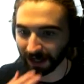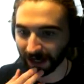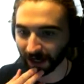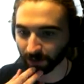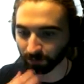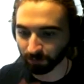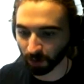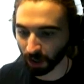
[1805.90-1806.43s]

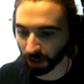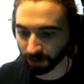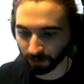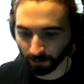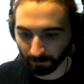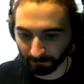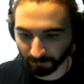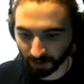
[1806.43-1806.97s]
But
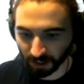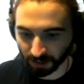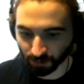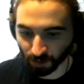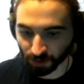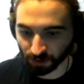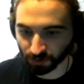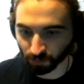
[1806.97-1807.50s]

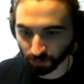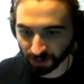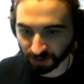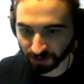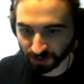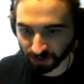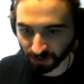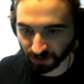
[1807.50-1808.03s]
maybe we
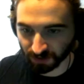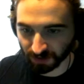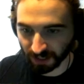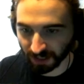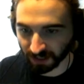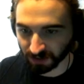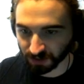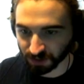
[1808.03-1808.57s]
can turn
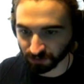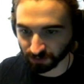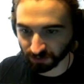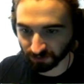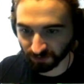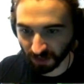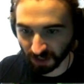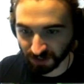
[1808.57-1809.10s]
that to
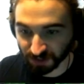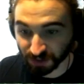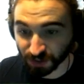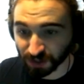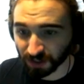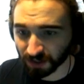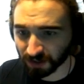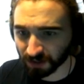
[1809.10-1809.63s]
an
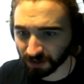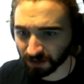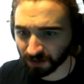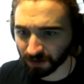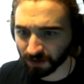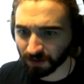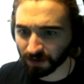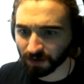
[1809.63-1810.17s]
advantage.
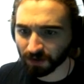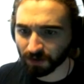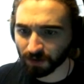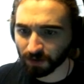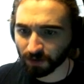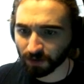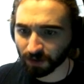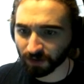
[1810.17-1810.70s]

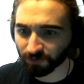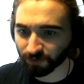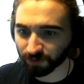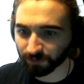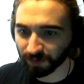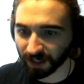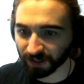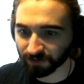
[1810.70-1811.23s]
If
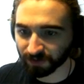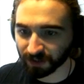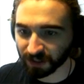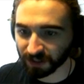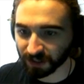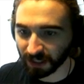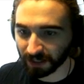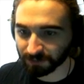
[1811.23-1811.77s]
we make
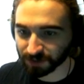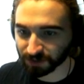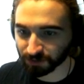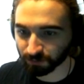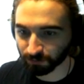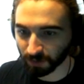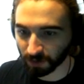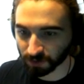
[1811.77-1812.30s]
the
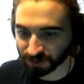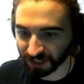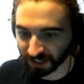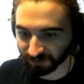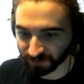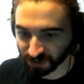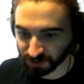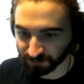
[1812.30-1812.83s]
absolute most
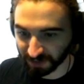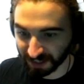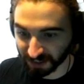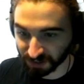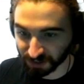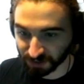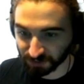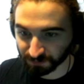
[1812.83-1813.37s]
out of the
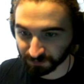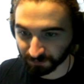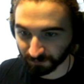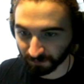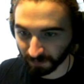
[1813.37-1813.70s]
space